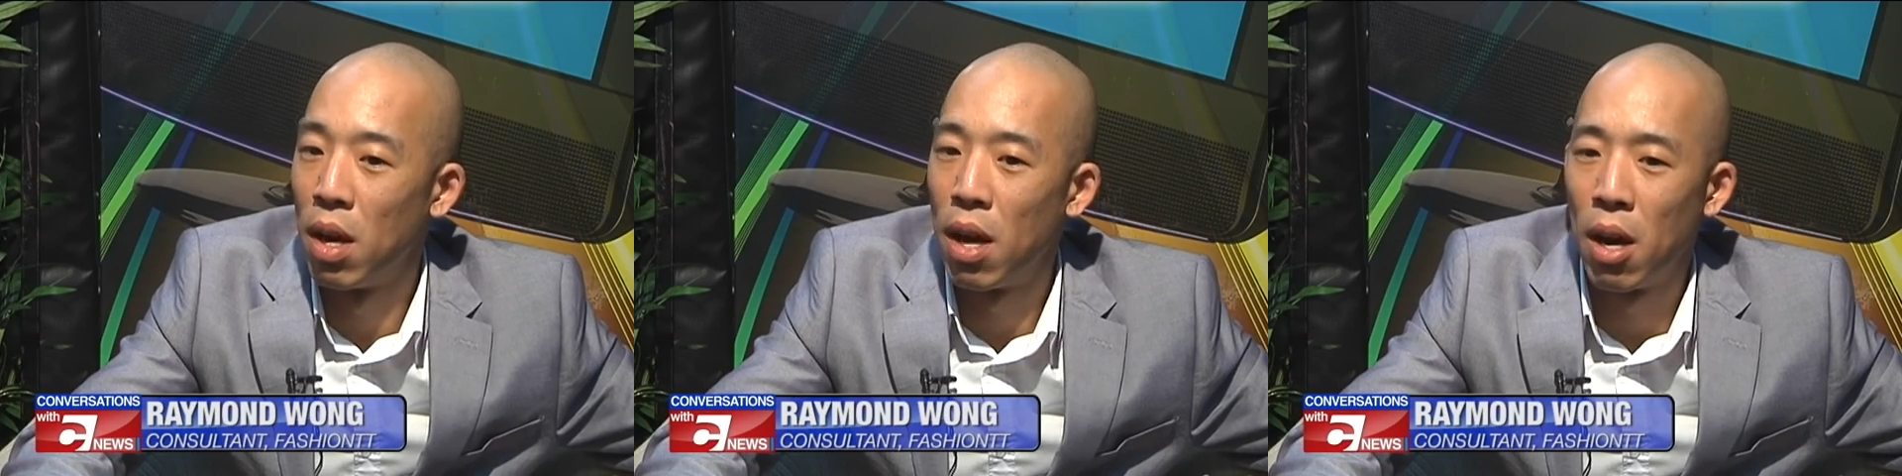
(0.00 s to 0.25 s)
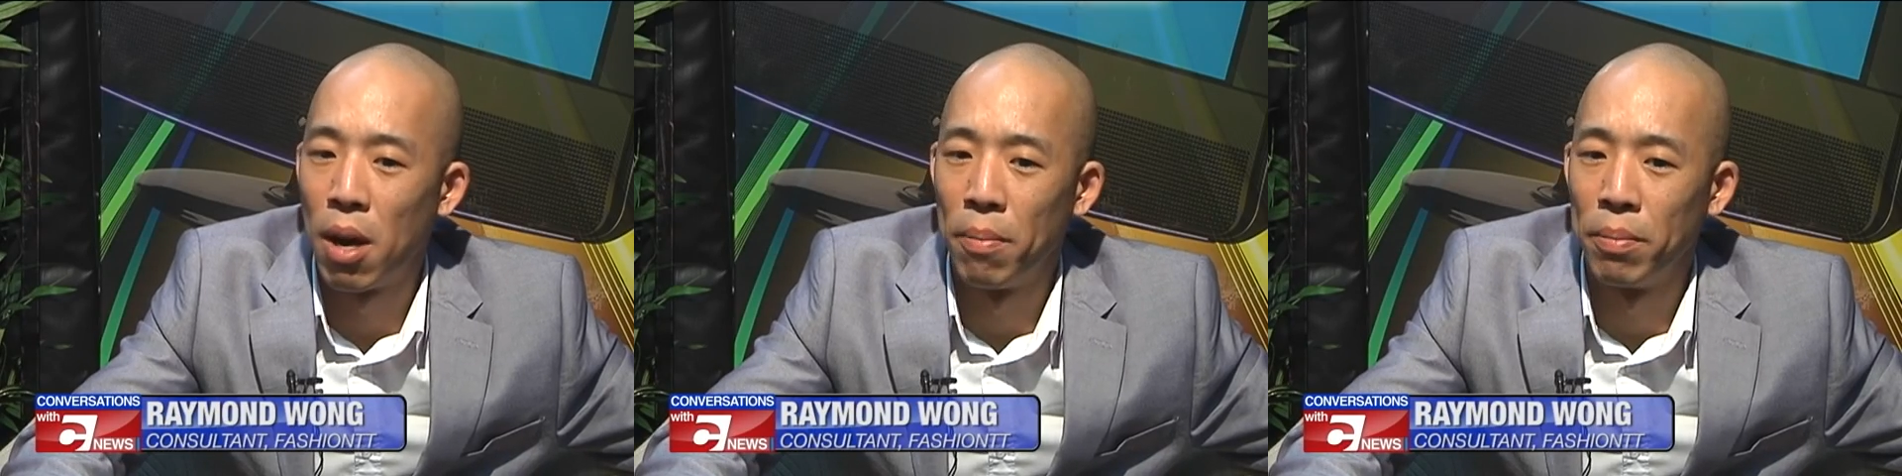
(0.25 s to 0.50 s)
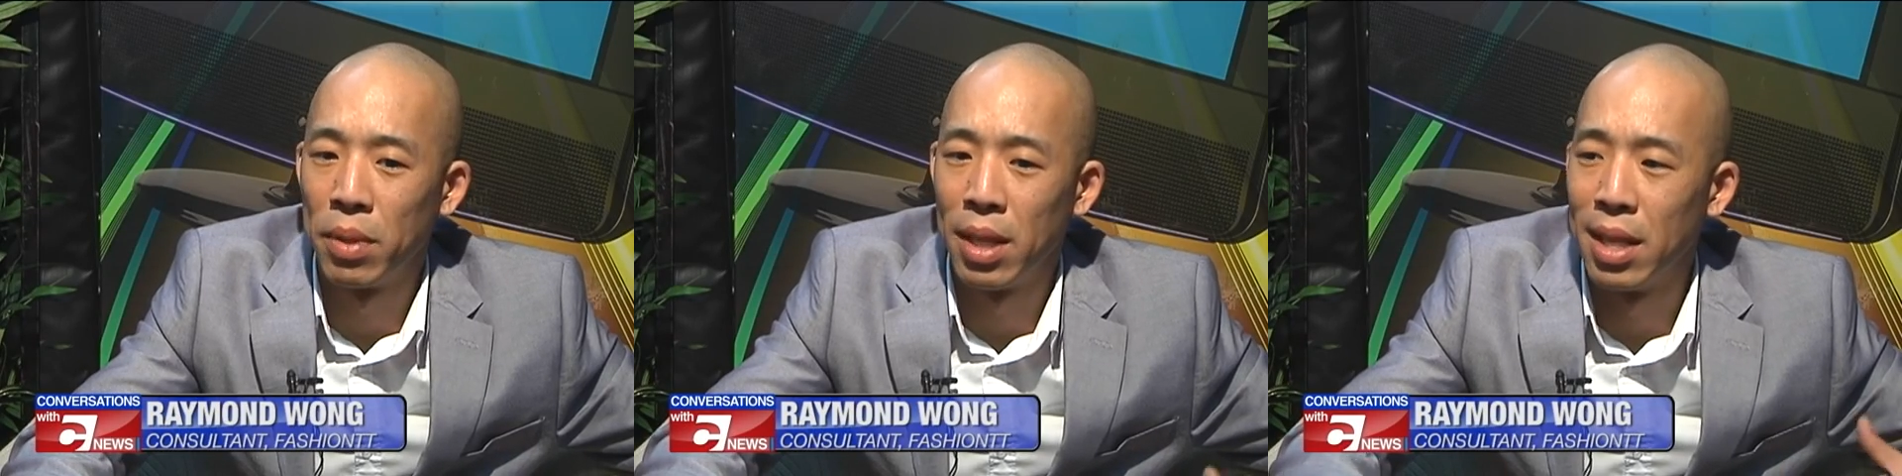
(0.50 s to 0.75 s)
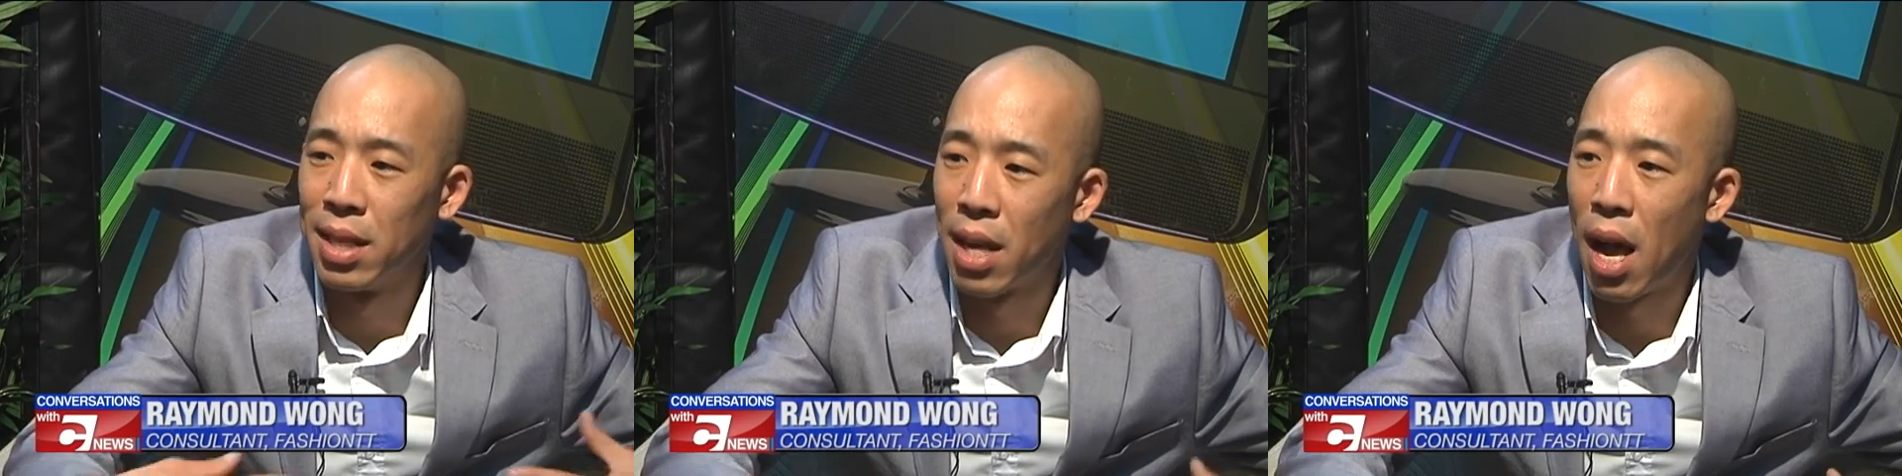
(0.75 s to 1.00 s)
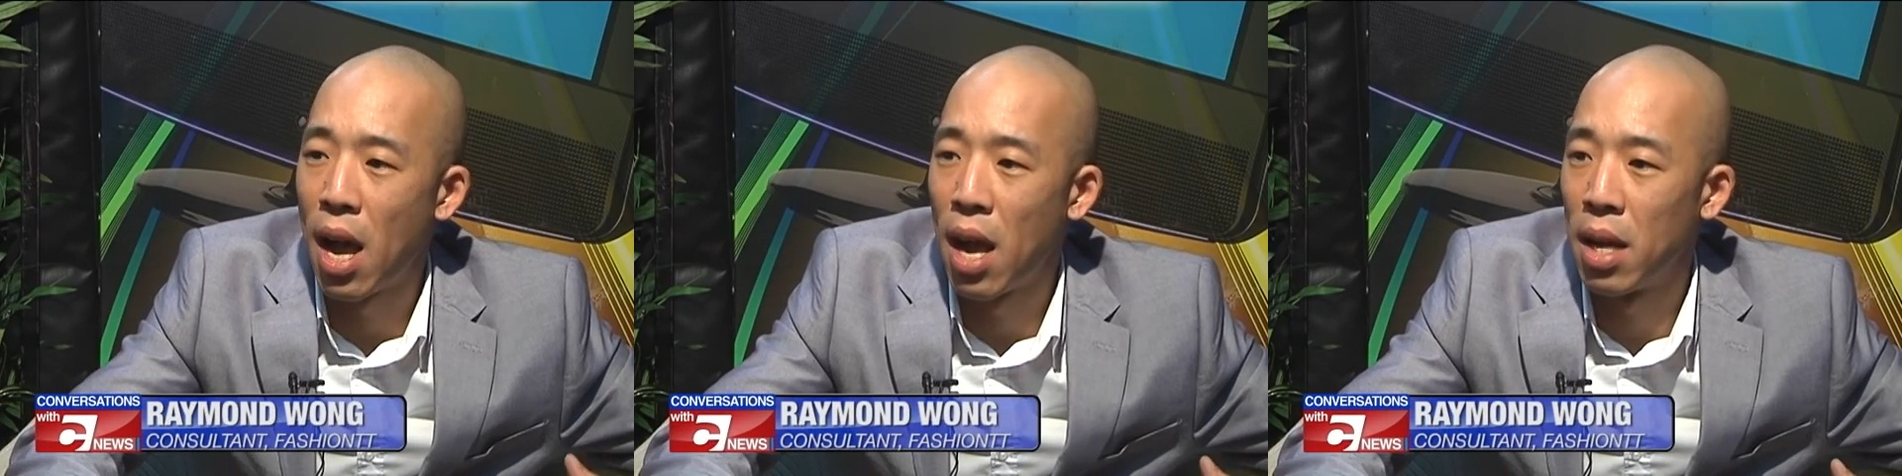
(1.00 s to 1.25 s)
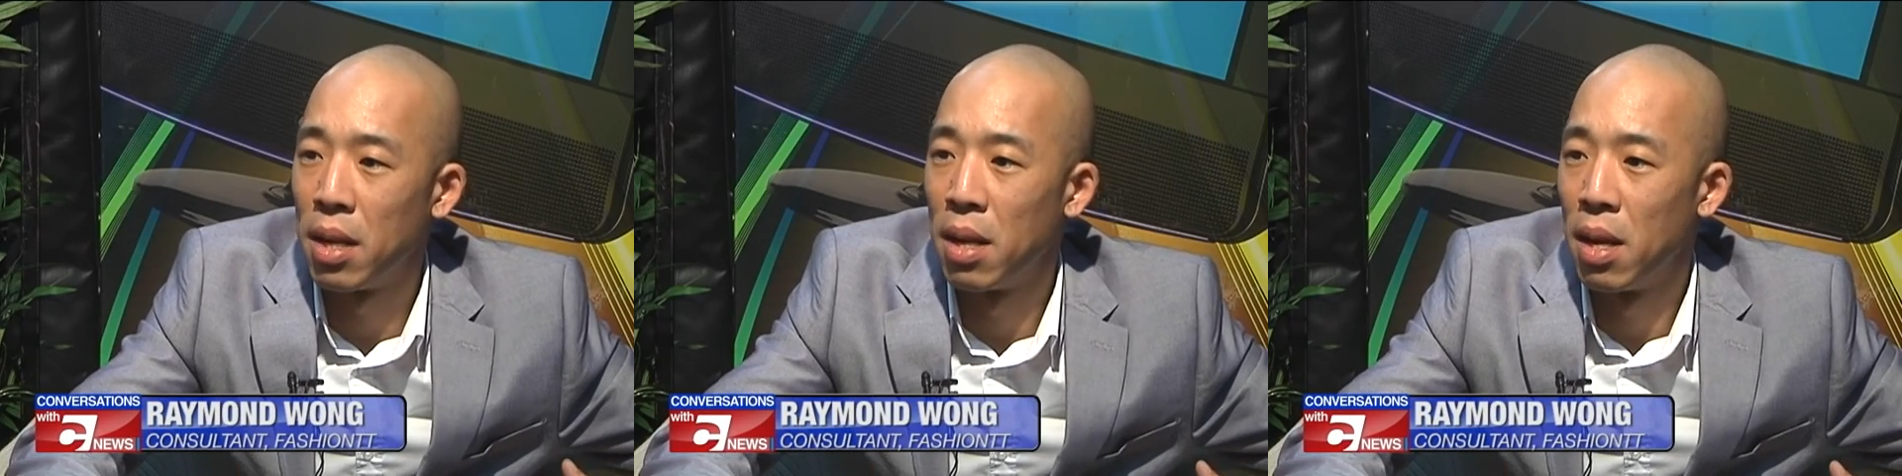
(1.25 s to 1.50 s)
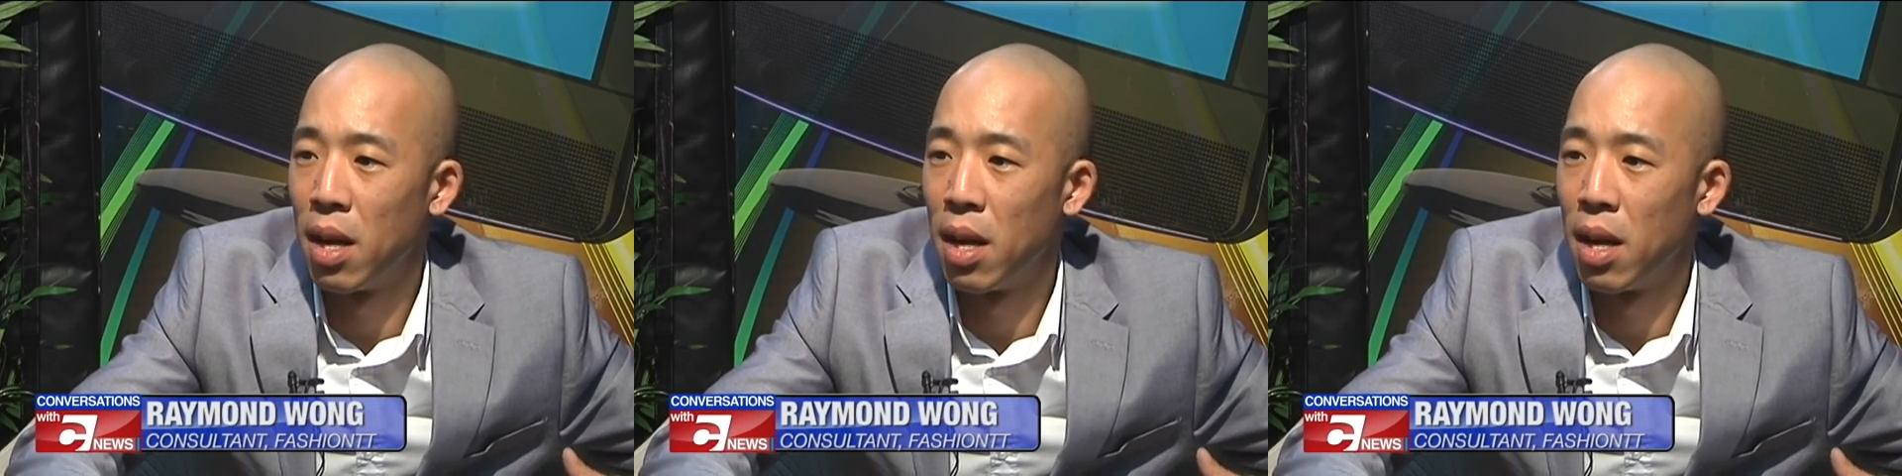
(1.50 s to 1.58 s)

um, the design,